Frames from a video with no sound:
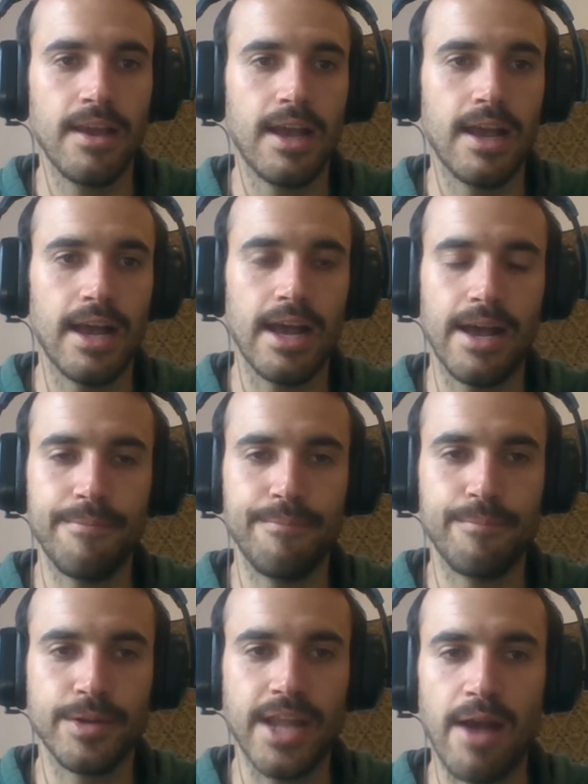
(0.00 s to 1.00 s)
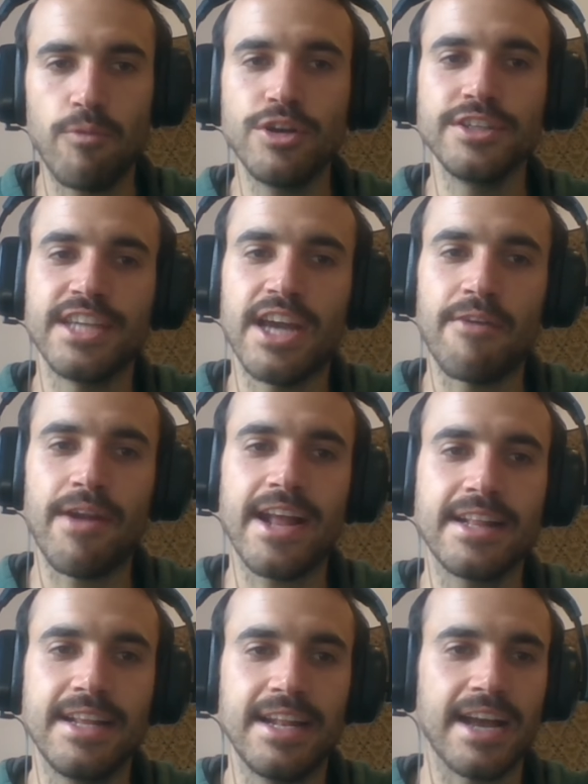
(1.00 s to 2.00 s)
But I wouldn't
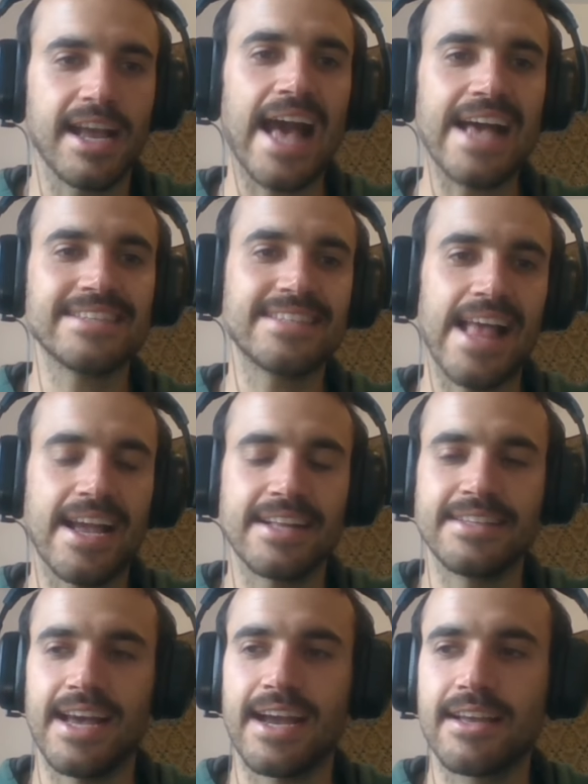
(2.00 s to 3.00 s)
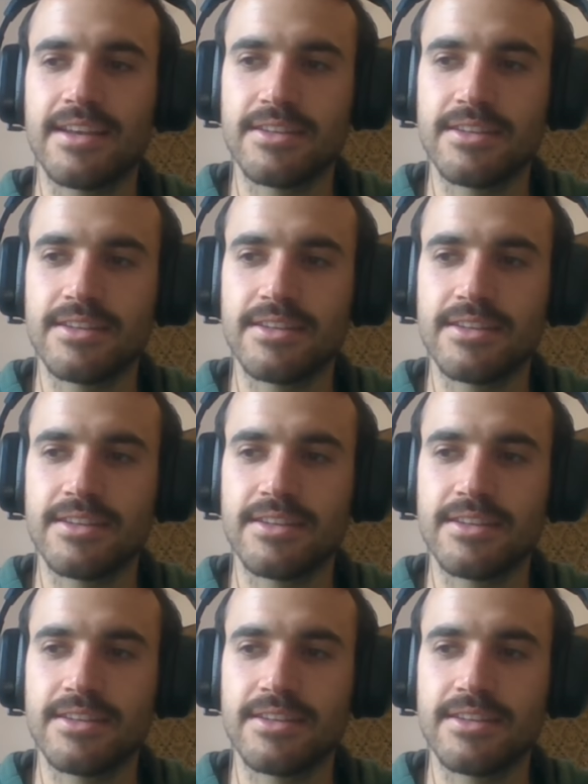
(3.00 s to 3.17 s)
directly like ask SLACKATTACK